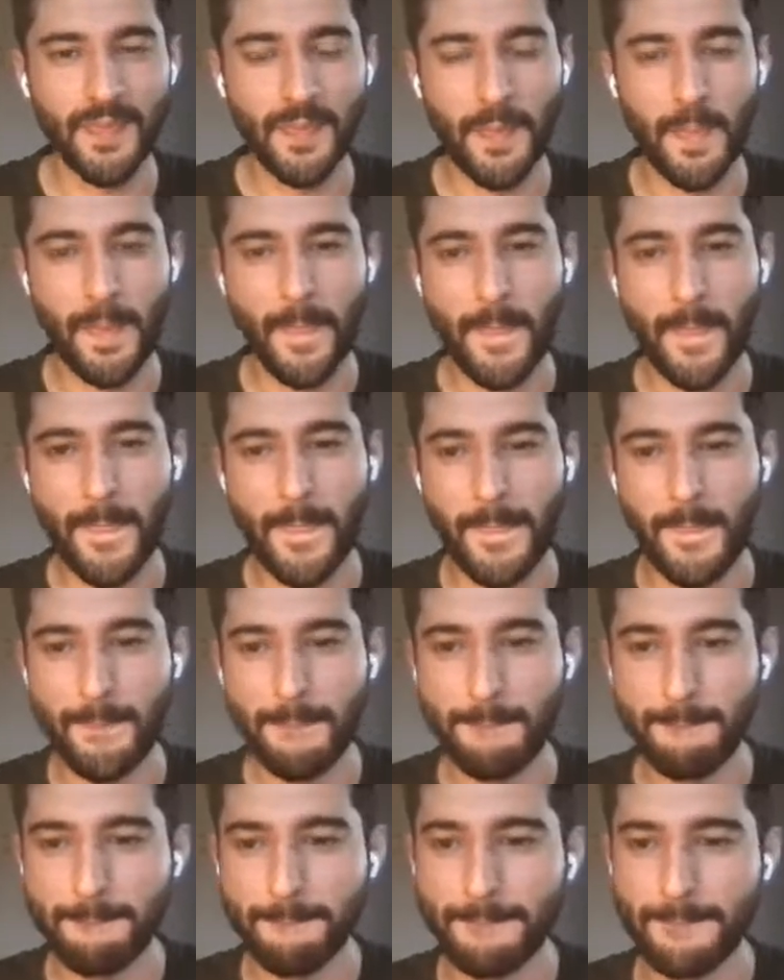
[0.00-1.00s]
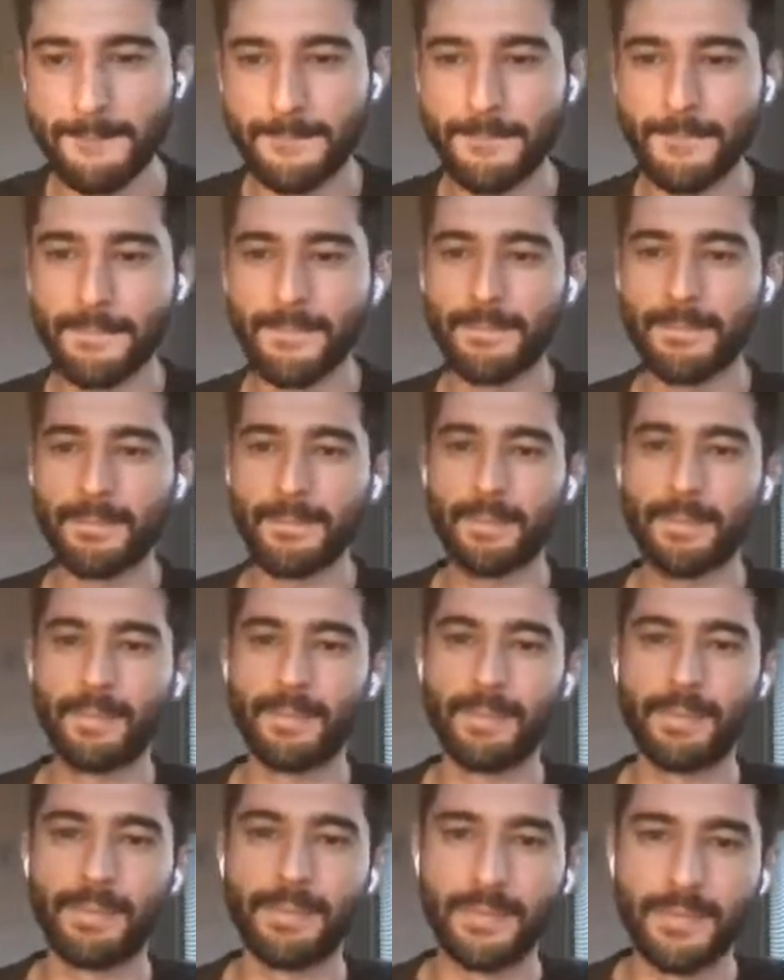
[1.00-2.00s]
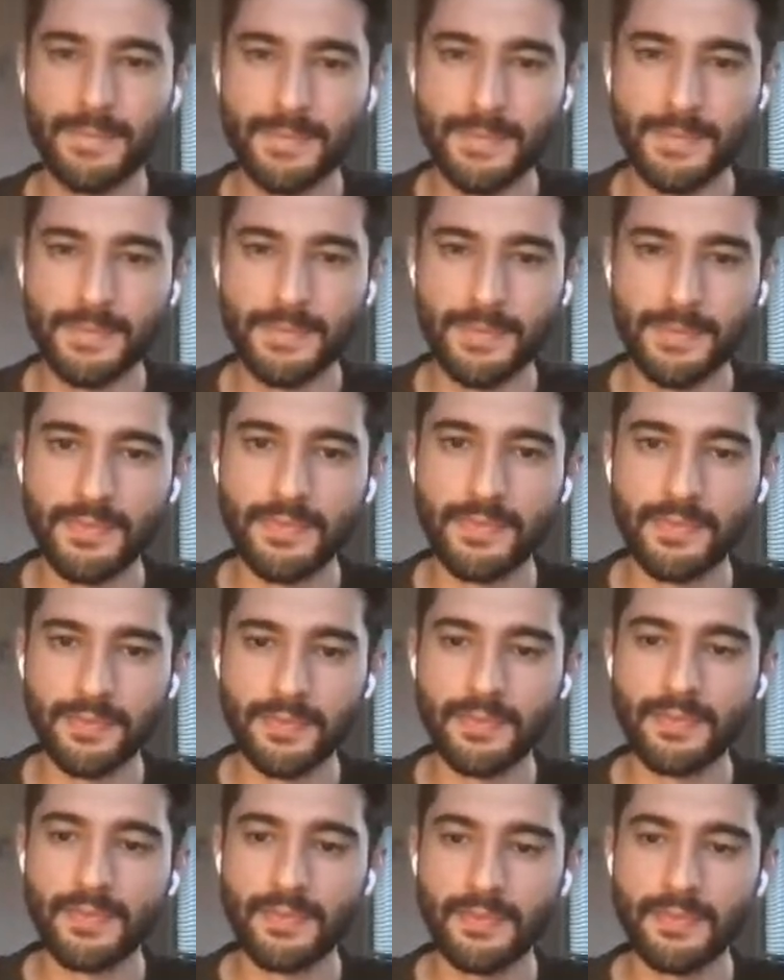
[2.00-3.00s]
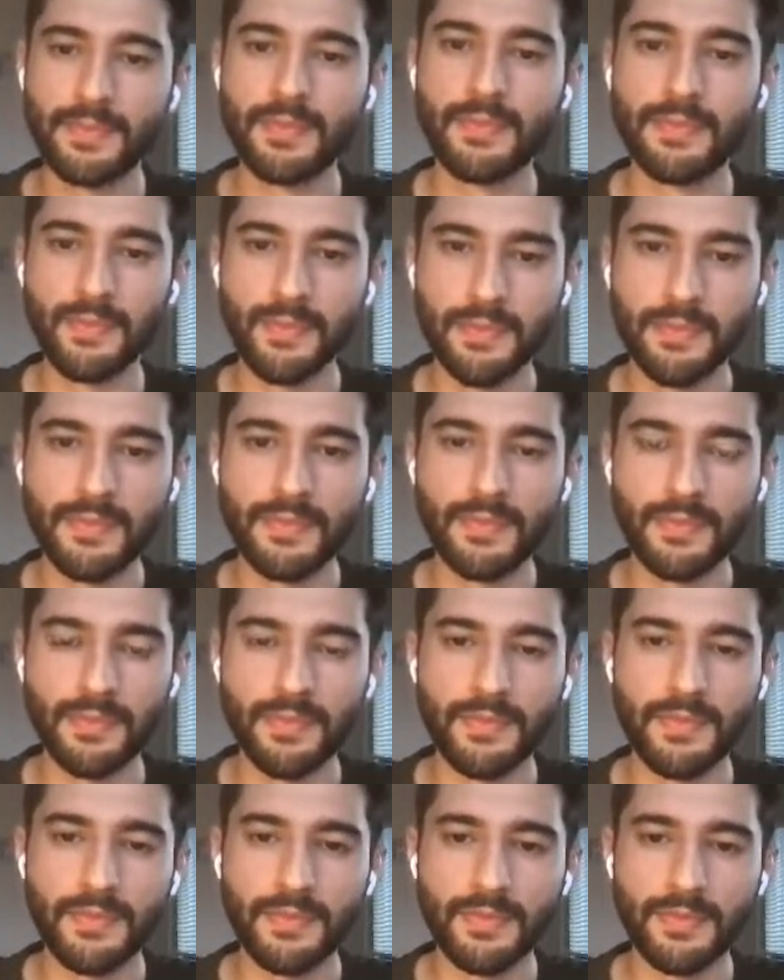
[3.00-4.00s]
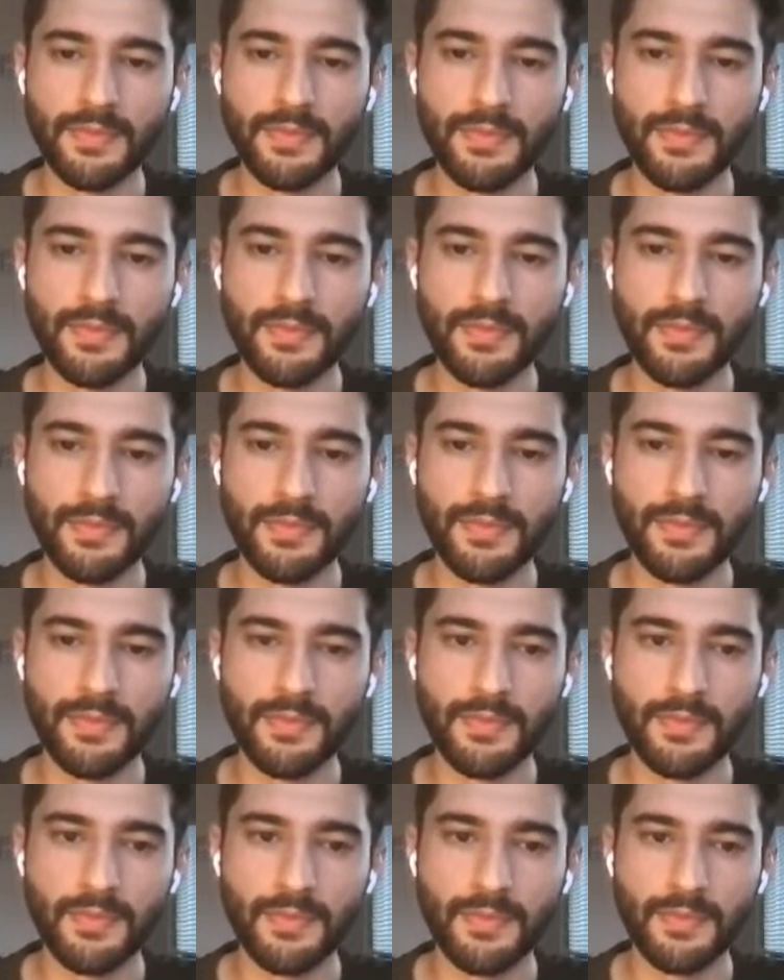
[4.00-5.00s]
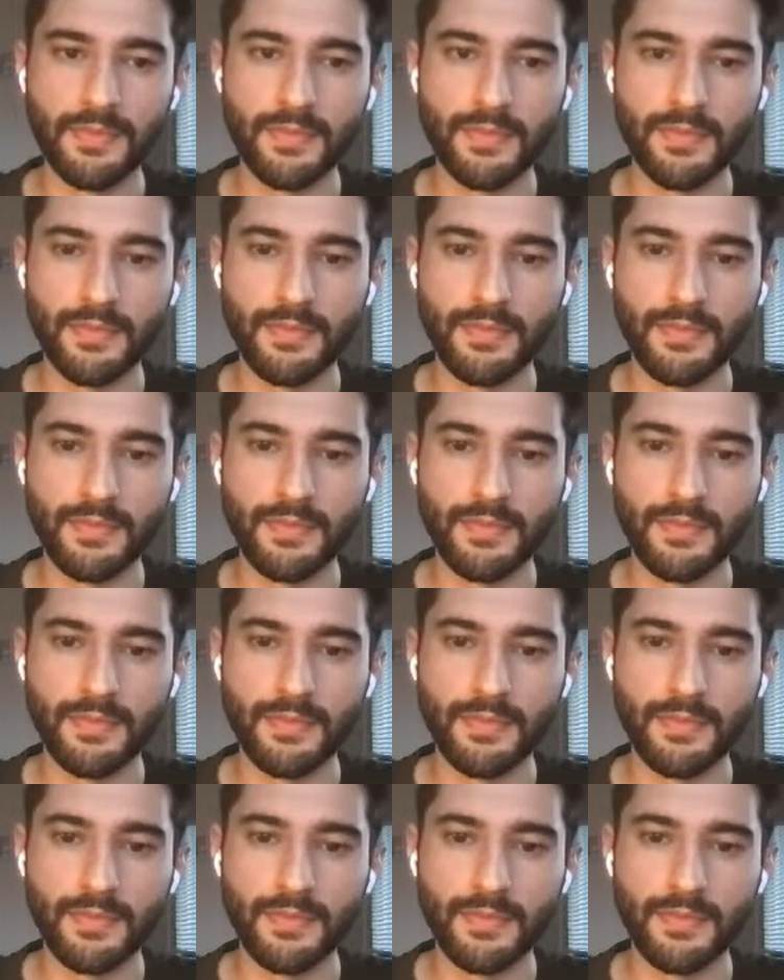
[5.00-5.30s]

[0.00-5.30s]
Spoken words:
The person shown says nothing.